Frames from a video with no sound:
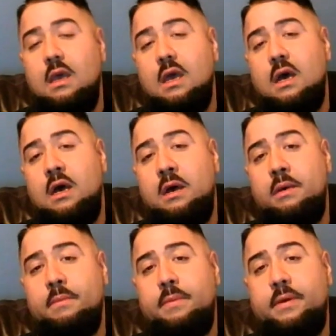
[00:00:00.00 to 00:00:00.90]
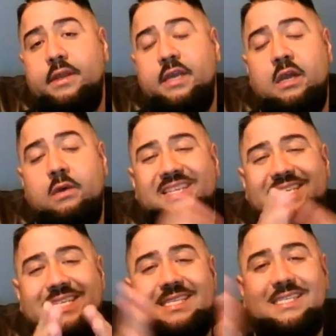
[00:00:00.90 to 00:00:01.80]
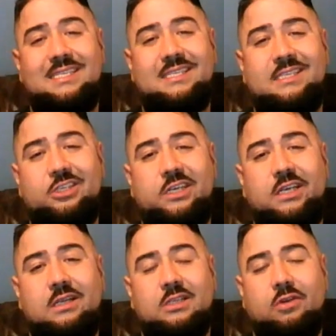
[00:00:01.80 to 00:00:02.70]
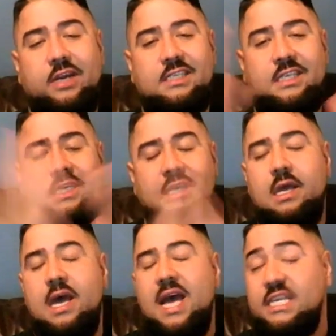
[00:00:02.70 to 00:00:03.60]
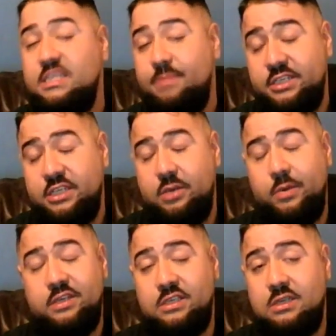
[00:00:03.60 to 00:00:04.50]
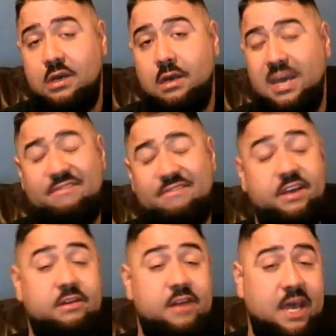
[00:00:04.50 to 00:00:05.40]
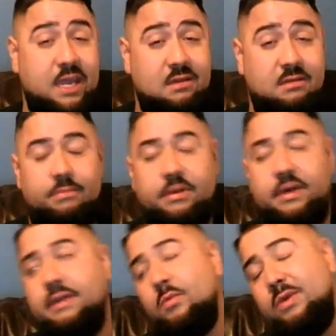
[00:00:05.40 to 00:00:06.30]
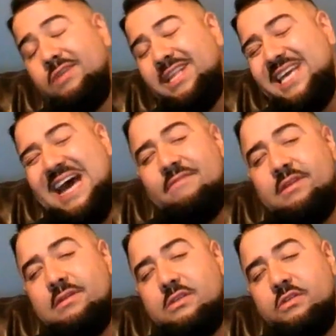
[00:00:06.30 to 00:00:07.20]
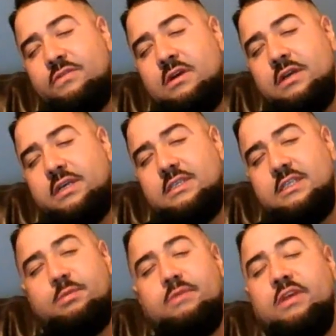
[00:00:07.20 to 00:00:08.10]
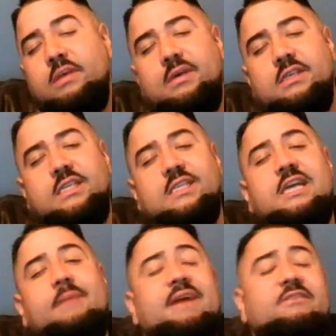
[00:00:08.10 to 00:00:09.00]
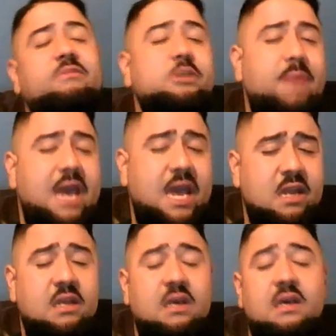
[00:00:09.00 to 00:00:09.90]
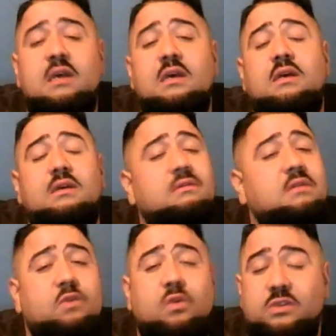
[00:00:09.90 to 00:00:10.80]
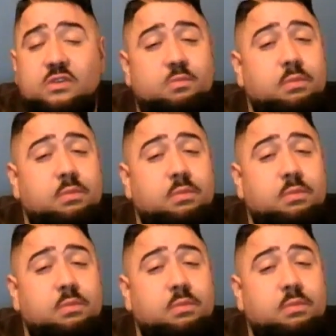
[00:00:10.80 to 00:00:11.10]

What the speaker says: But, you know, the distance and shit is crazy. Especially we used to talk every other day, but we really haven't so far because he's been really busy. Just got back from Japan. Of course, those